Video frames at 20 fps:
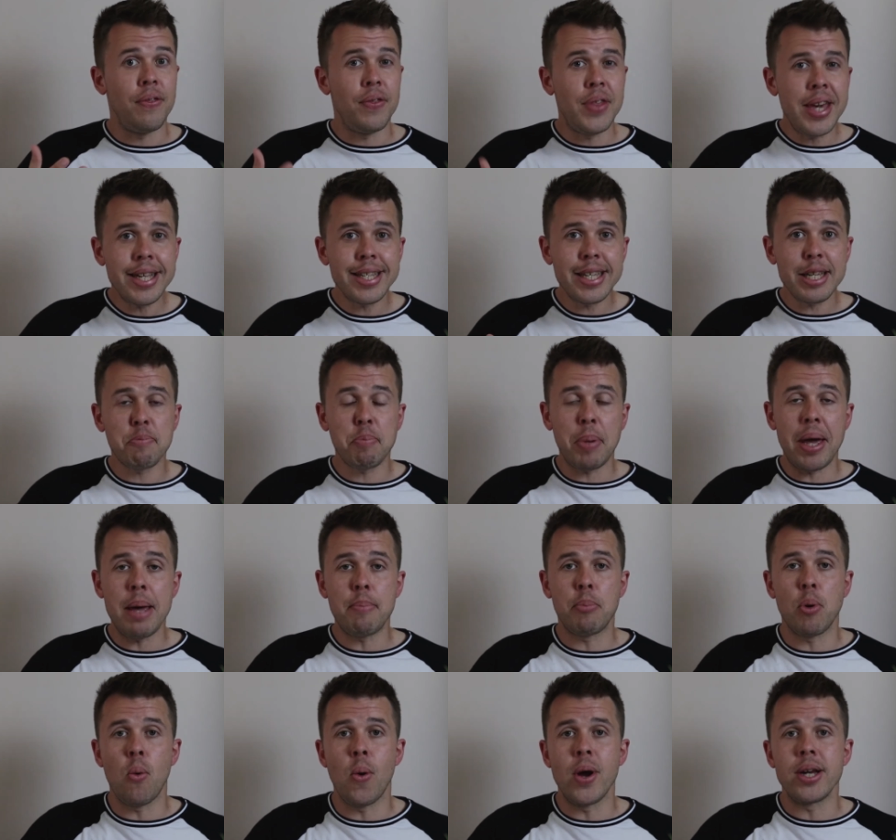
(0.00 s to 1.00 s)
This is
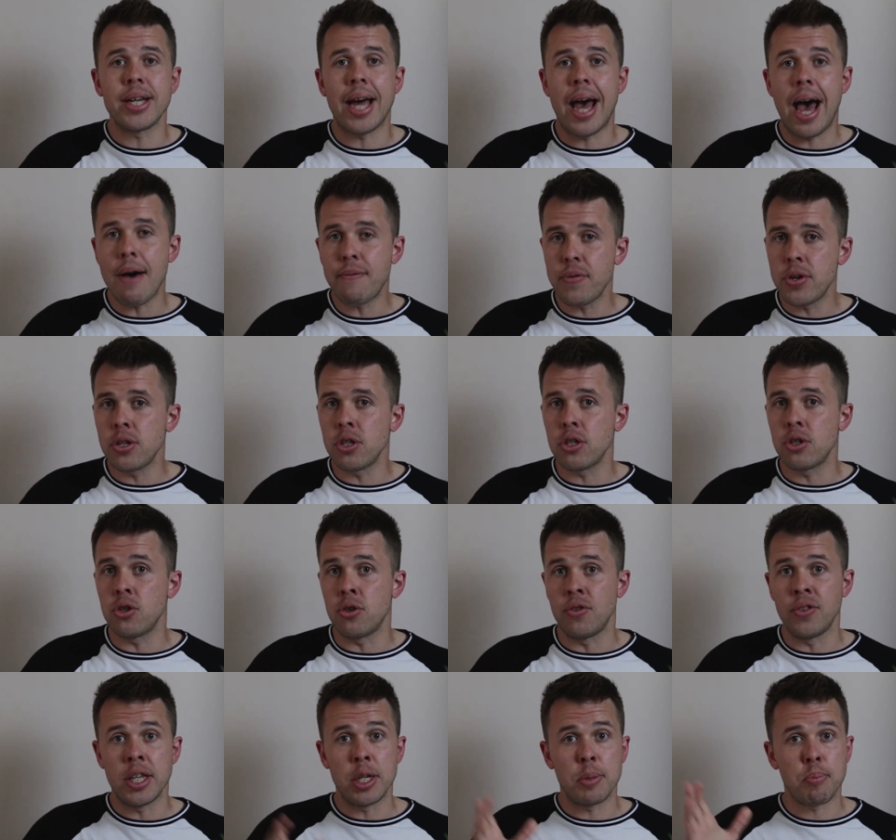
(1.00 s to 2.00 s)
people which haven't
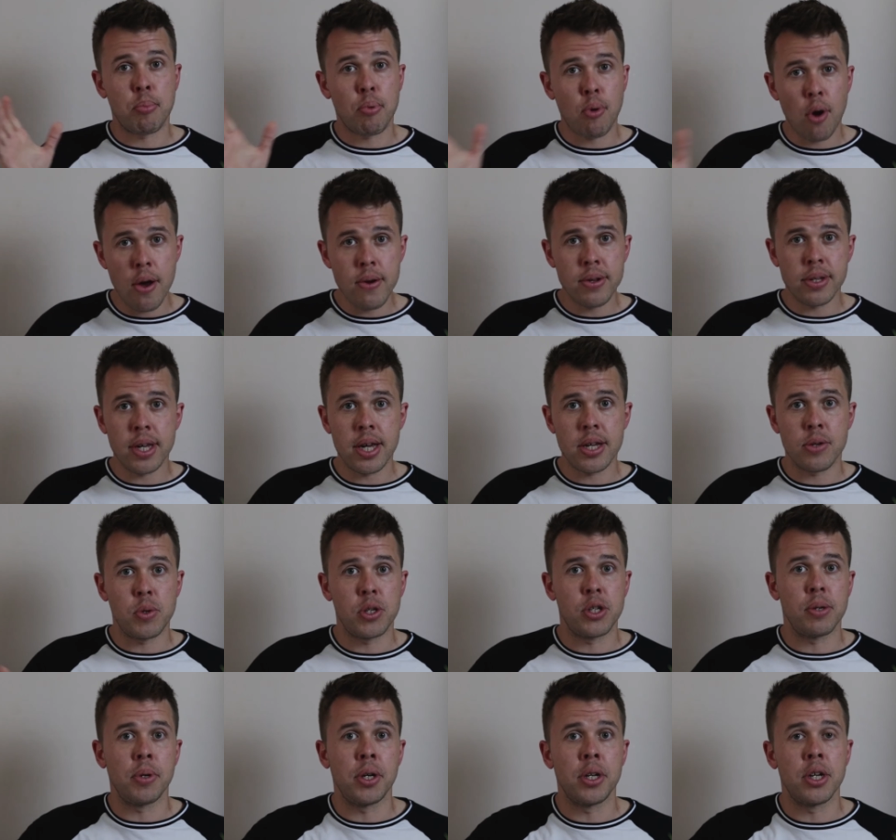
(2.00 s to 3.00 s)
done this process,
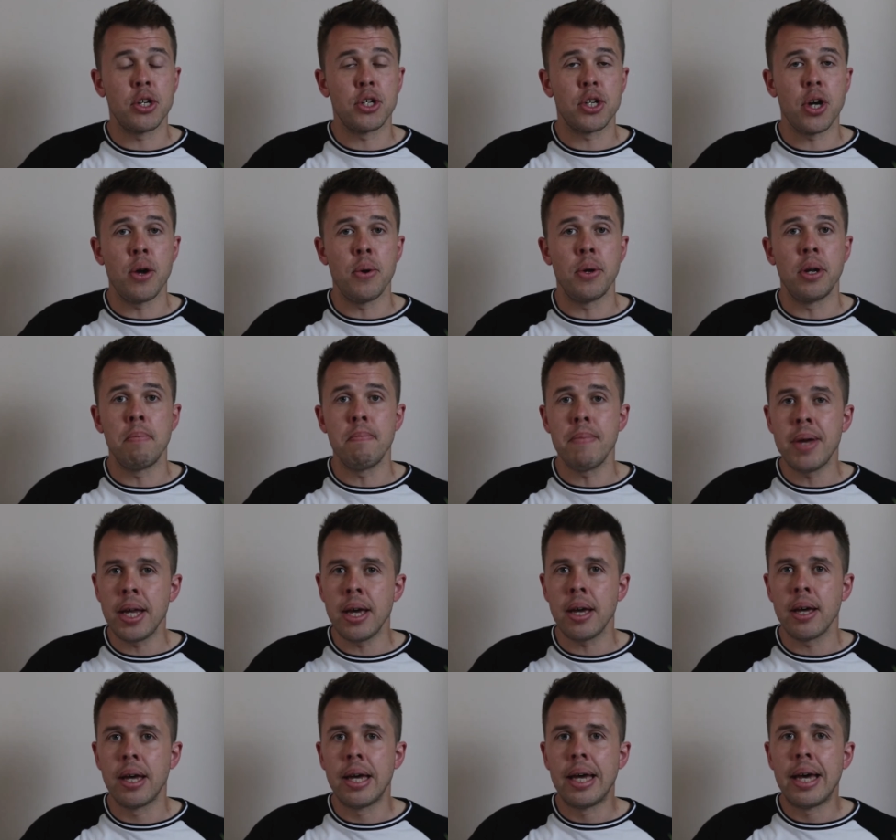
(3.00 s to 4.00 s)
which I'm going to show you in a
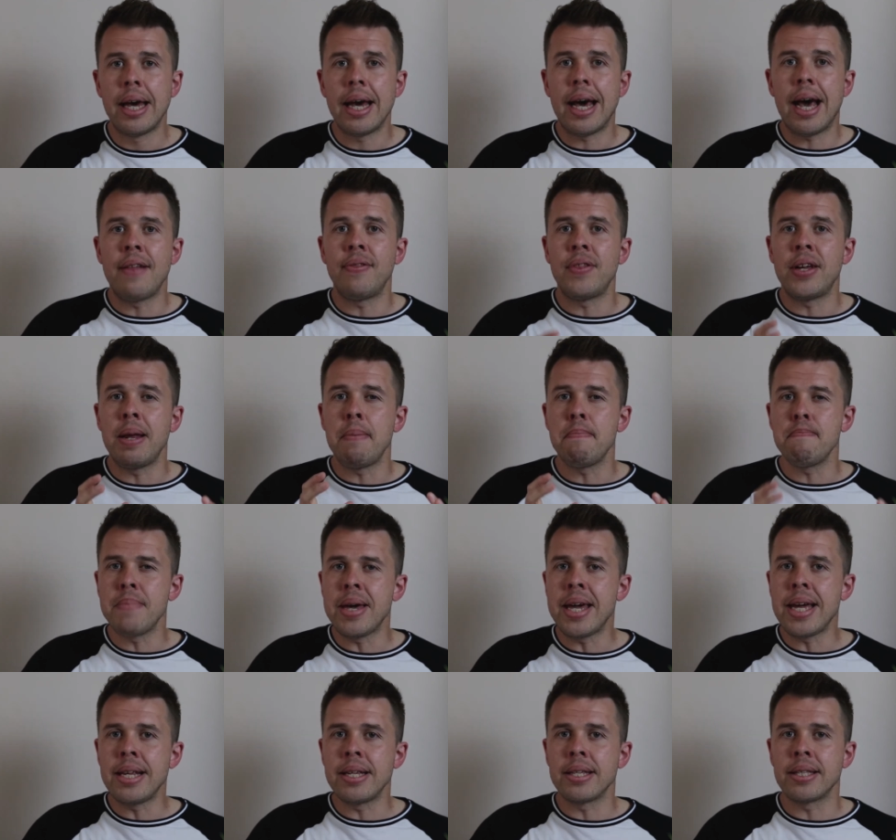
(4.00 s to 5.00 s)
minute, and then it
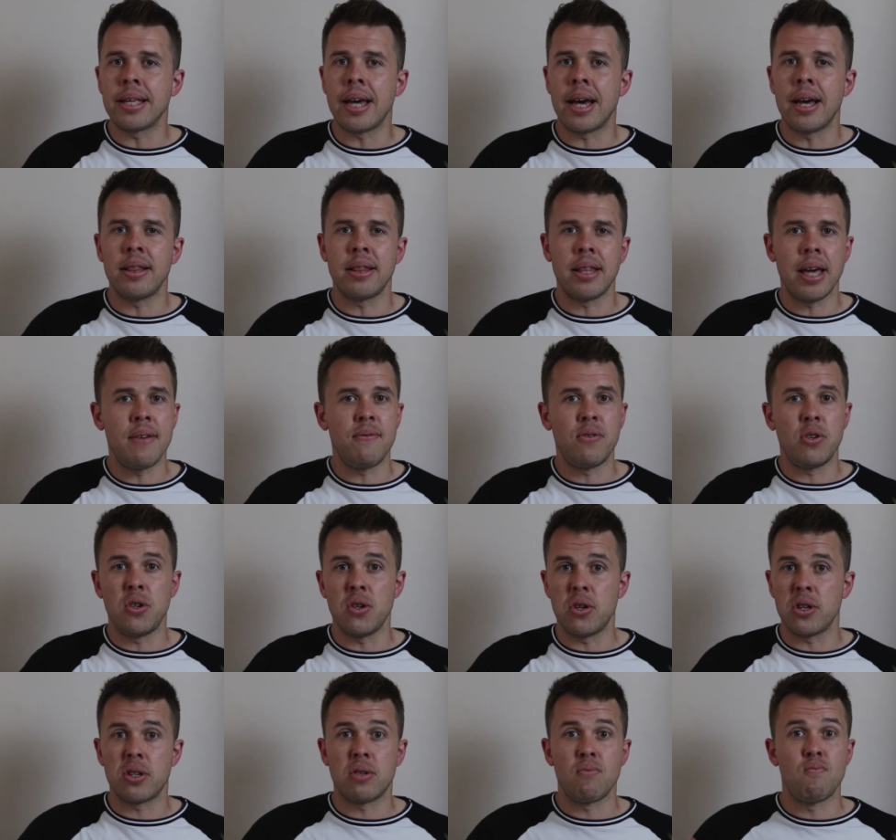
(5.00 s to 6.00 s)
means that they've
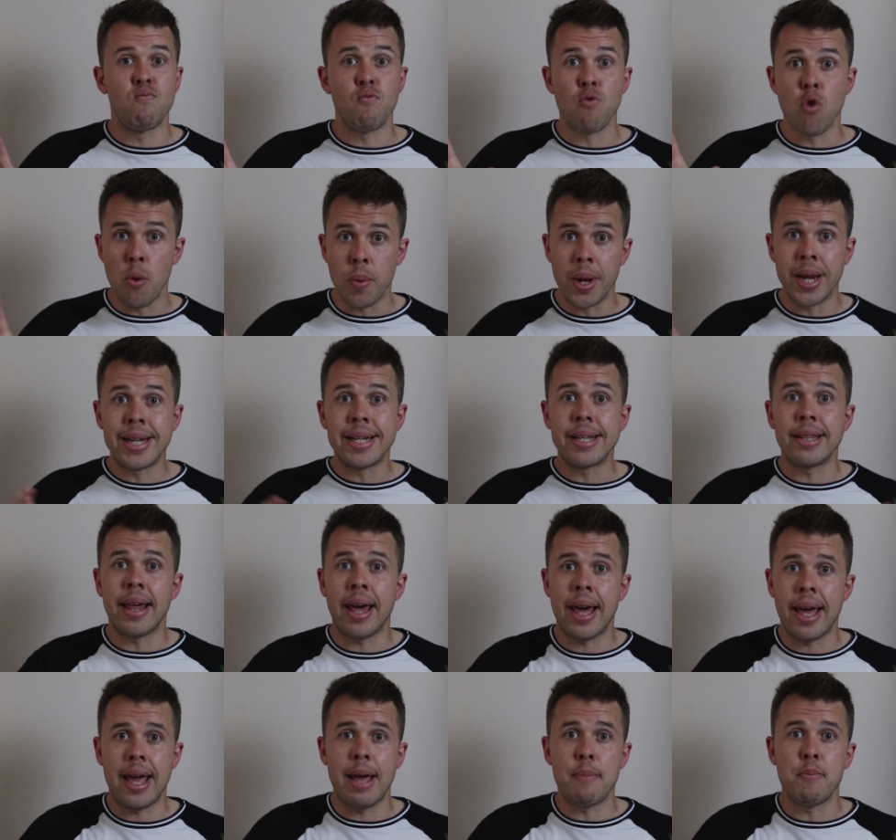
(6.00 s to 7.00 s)
just ruined
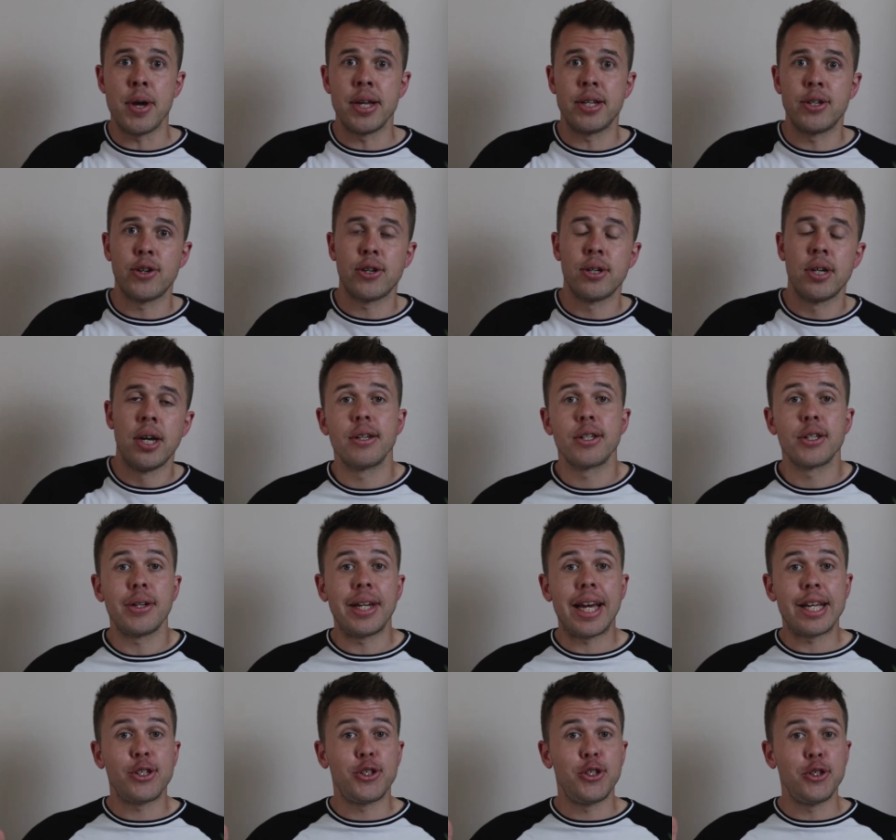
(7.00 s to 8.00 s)
their image. So
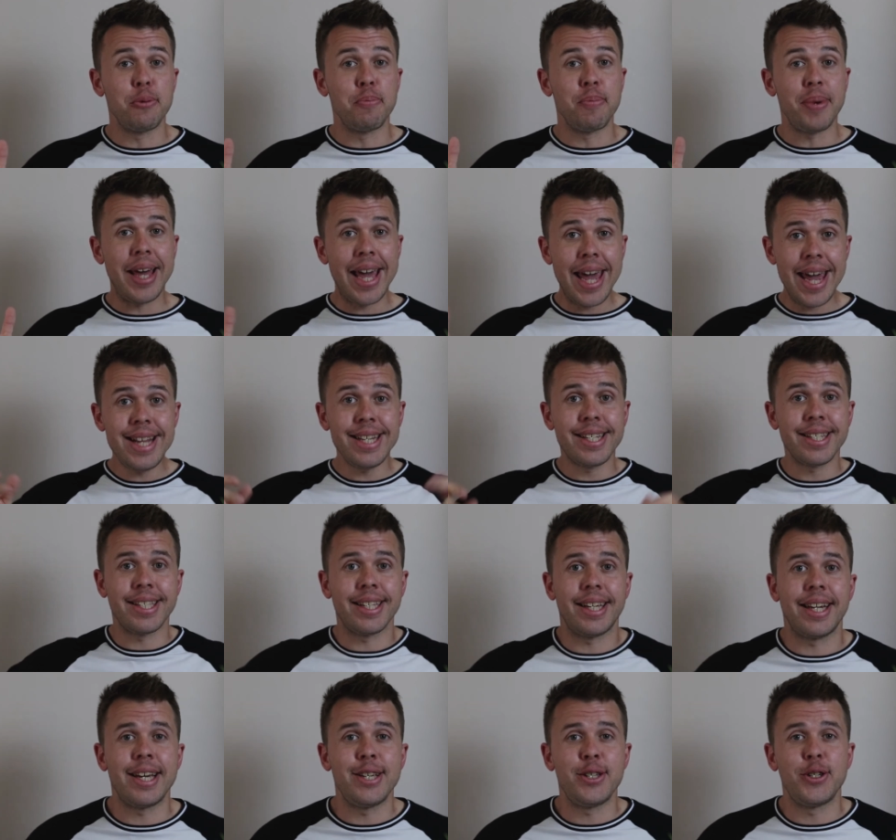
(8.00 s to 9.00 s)
let's jump into
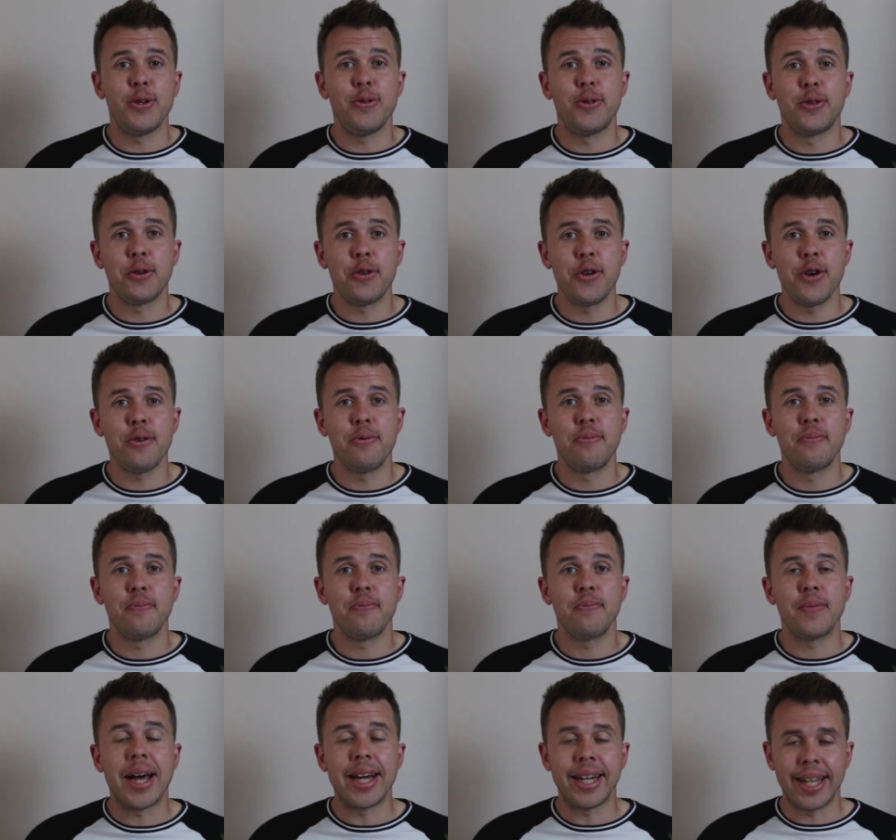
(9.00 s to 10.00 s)
today's tutorial
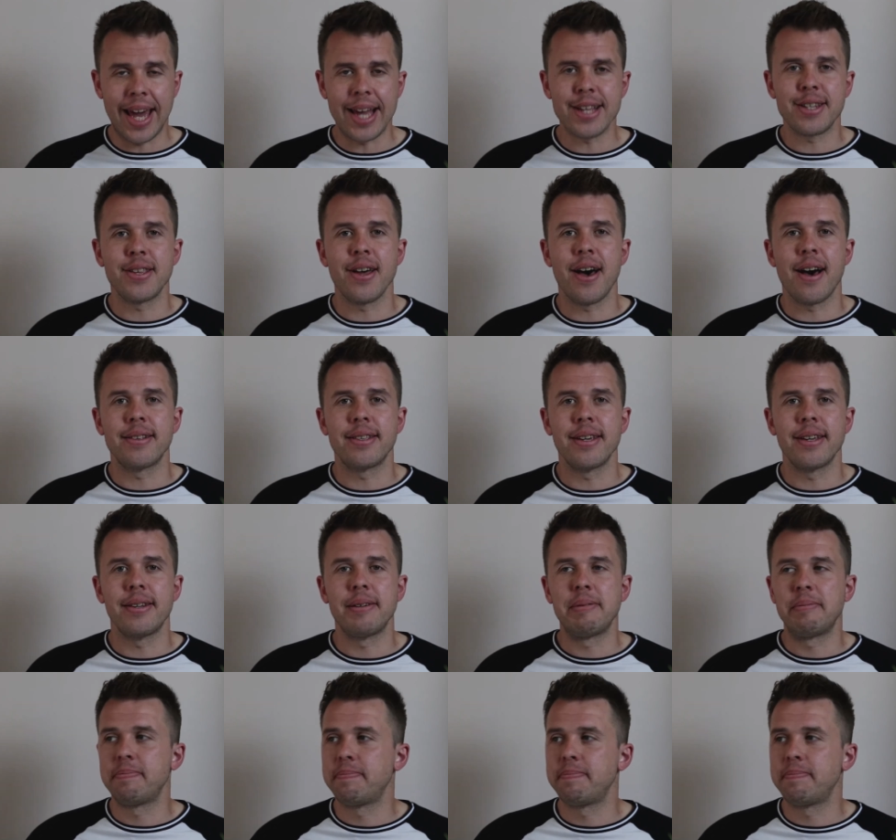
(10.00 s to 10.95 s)
and get started.